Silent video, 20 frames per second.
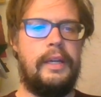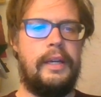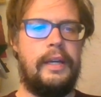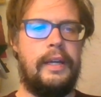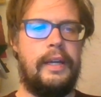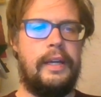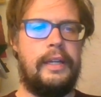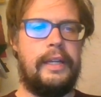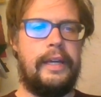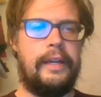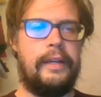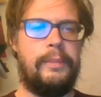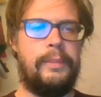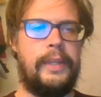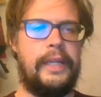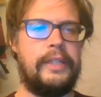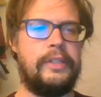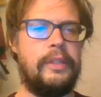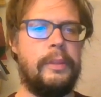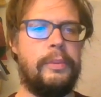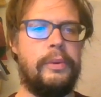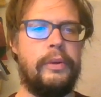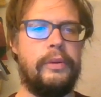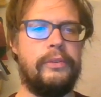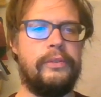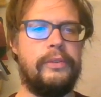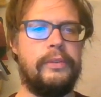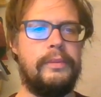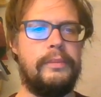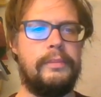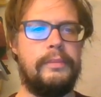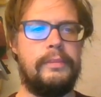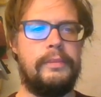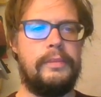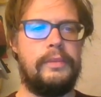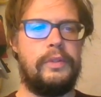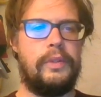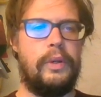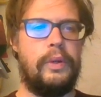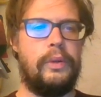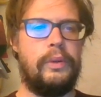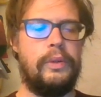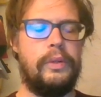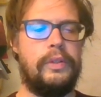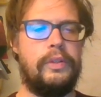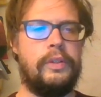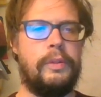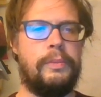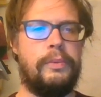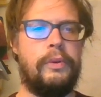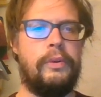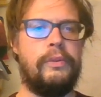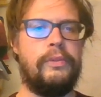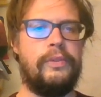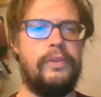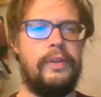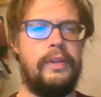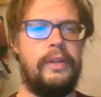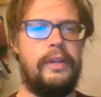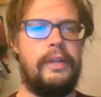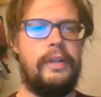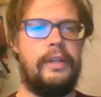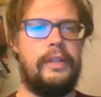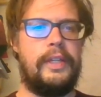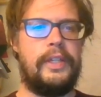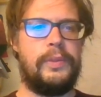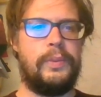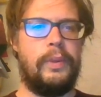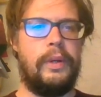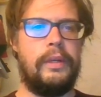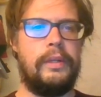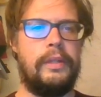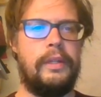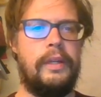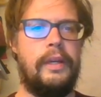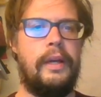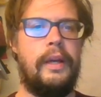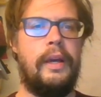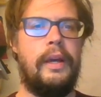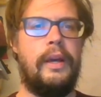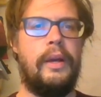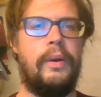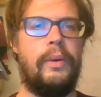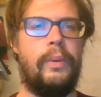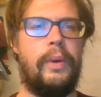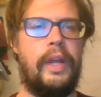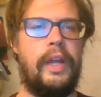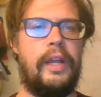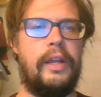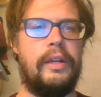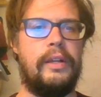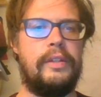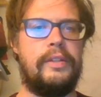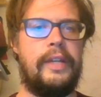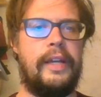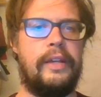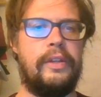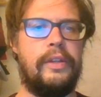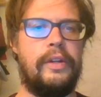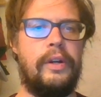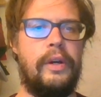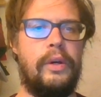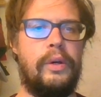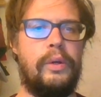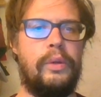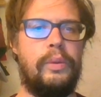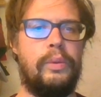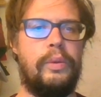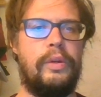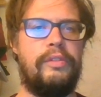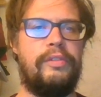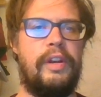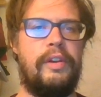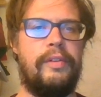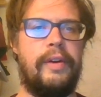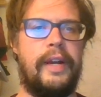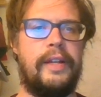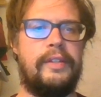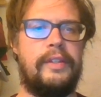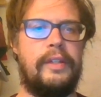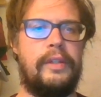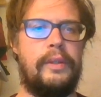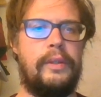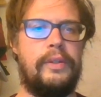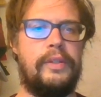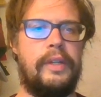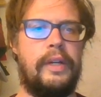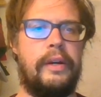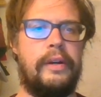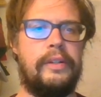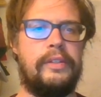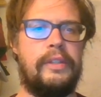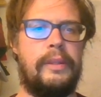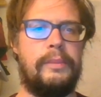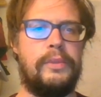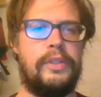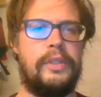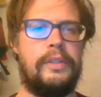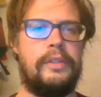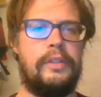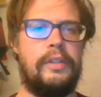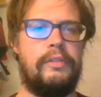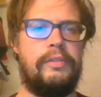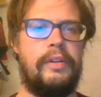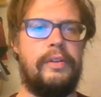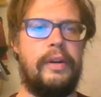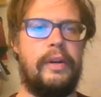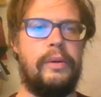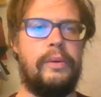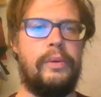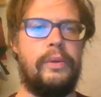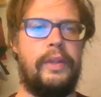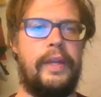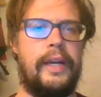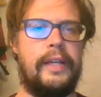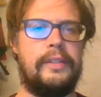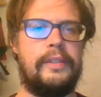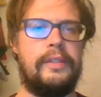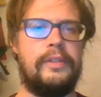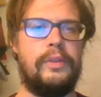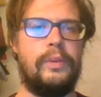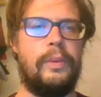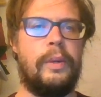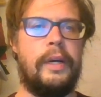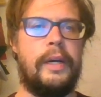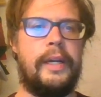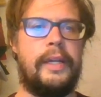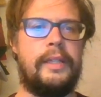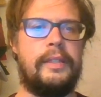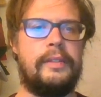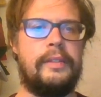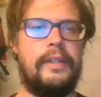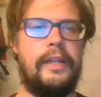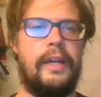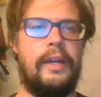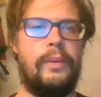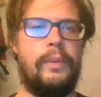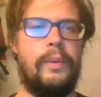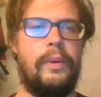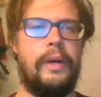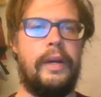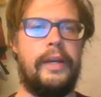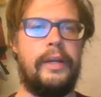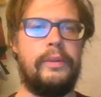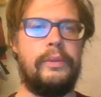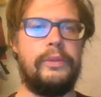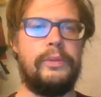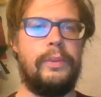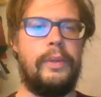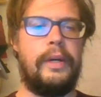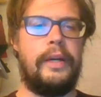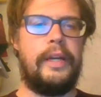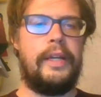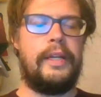And that completes the proof. So to prove this one, we take the goal, we rewrite it using our assumption, so rewrite all the x's to y's to get y equals y,